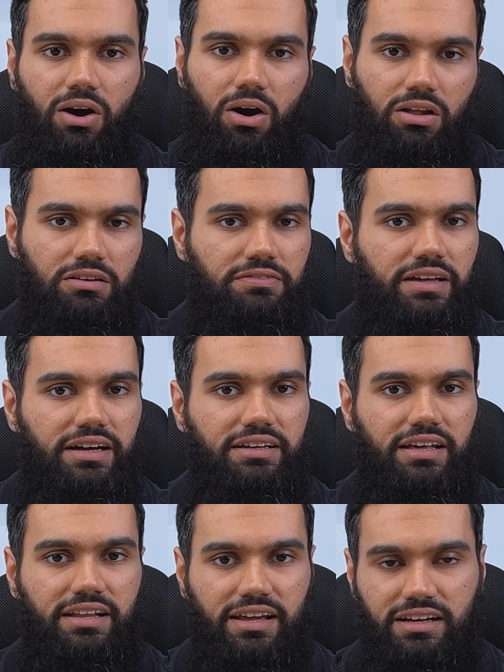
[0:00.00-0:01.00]
all of that
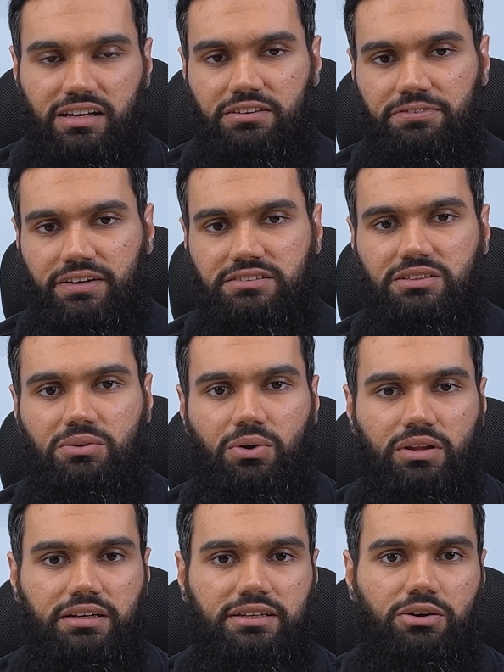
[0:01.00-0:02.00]
directly affects the
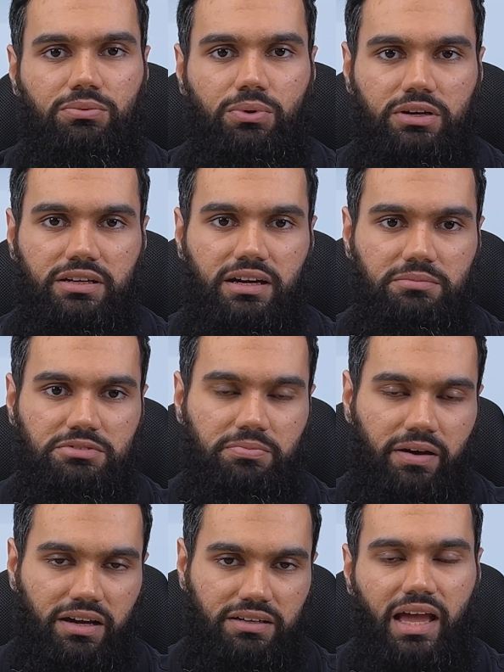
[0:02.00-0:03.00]
quality of what comes back.